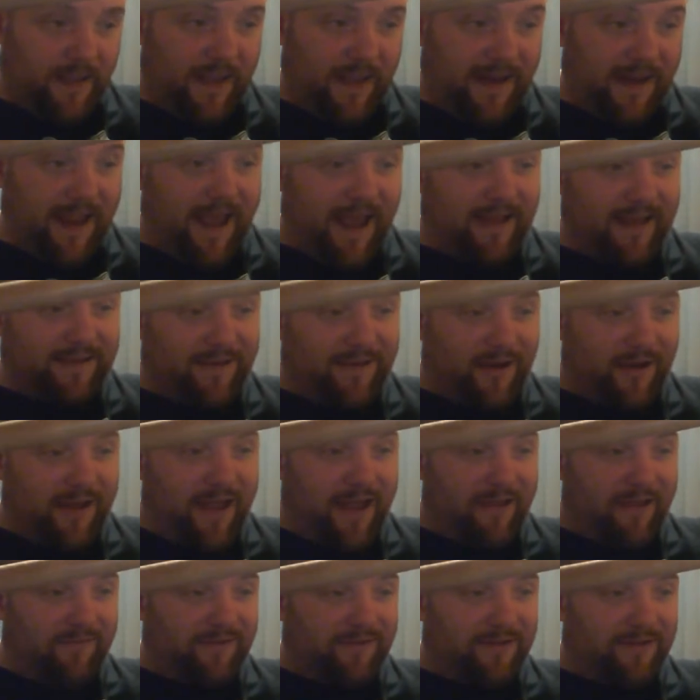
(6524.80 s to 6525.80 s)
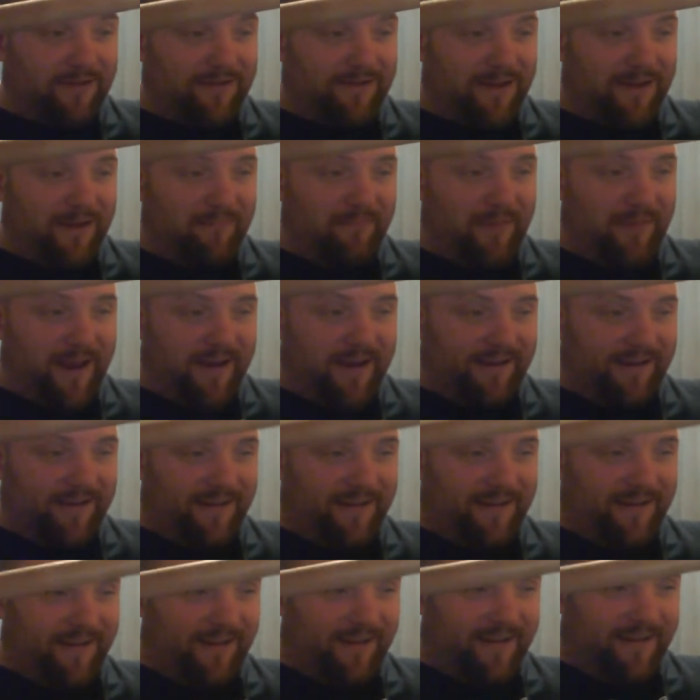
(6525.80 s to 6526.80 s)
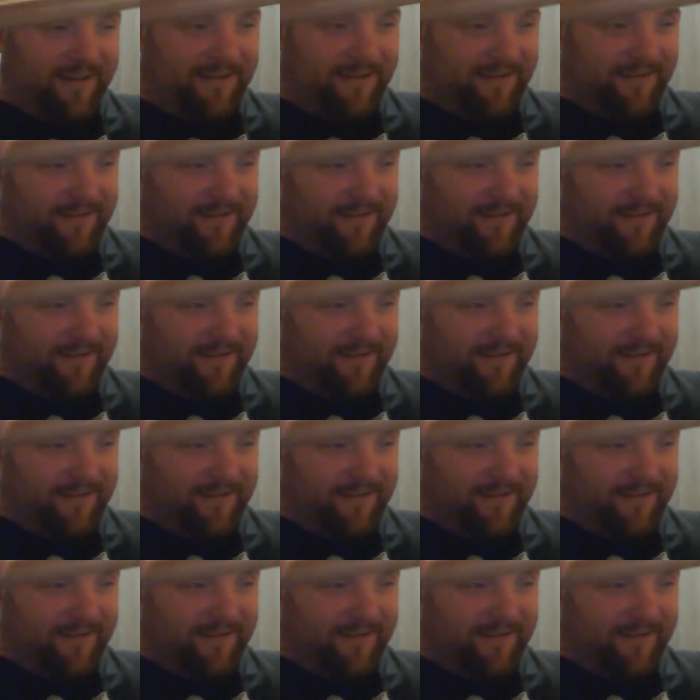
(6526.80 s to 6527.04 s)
it has got an ever so slight bend in it.